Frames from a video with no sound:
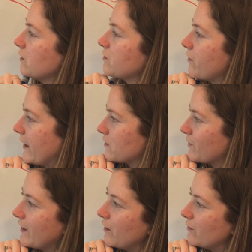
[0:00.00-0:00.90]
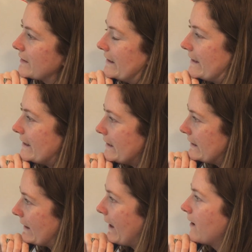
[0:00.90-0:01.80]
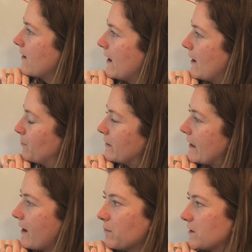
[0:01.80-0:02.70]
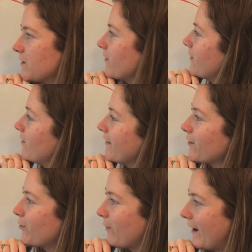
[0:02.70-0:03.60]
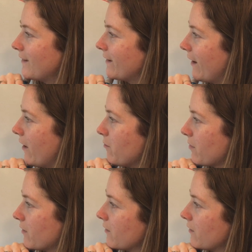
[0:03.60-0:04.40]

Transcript: So that's what they use to eat that plant material and grind it up.